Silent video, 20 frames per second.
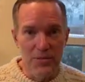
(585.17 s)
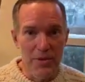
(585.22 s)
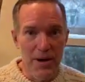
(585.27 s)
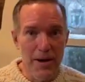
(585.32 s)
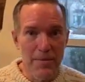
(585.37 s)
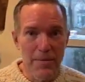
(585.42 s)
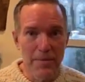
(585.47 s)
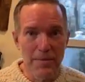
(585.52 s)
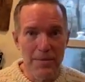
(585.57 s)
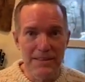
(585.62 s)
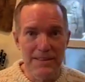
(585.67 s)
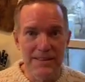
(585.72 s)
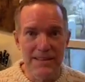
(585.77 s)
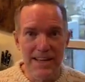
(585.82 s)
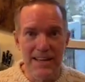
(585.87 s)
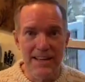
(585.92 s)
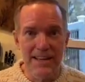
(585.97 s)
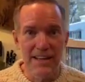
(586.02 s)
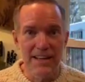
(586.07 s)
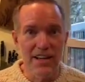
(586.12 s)
probably
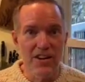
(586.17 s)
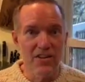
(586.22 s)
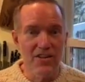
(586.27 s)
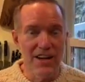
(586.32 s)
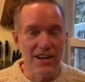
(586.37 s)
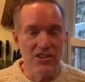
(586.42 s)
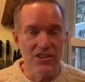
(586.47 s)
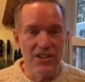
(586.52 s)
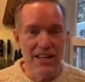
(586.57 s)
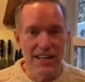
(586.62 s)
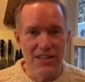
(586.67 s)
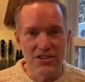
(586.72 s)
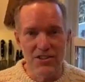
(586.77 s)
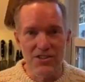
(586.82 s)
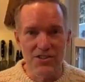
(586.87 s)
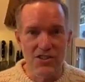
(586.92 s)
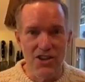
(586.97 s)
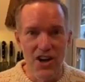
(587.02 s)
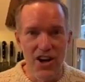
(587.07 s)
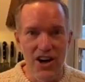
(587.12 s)
sent a
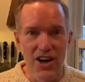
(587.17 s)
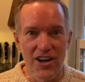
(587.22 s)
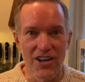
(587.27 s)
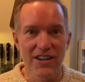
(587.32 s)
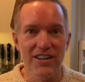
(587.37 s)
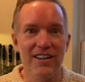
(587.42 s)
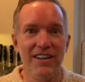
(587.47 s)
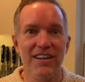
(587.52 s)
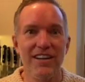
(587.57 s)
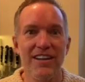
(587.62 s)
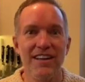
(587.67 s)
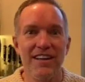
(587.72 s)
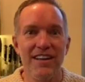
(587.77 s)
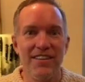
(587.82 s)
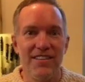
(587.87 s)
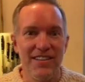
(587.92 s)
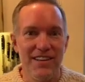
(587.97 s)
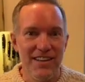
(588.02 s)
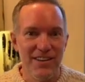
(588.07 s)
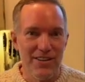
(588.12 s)
congratulations card
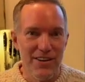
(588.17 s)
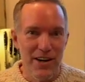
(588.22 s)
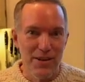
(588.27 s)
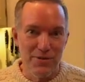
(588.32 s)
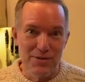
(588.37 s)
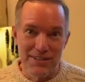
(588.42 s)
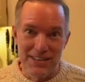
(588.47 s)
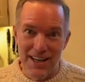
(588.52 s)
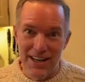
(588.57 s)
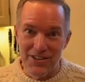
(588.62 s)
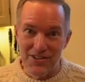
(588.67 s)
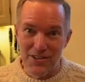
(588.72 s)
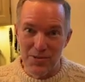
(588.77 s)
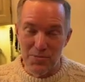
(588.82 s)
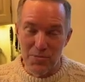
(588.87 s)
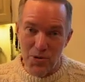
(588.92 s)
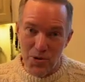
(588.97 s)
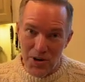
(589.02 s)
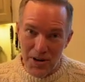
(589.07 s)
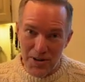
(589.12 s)
the year I was actually
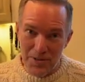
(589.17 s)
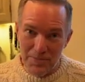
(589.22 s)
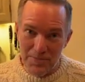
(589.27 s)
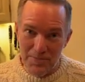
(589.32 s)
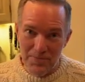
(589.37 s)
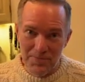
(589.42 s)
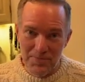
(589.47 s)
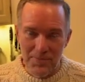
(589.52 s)
born.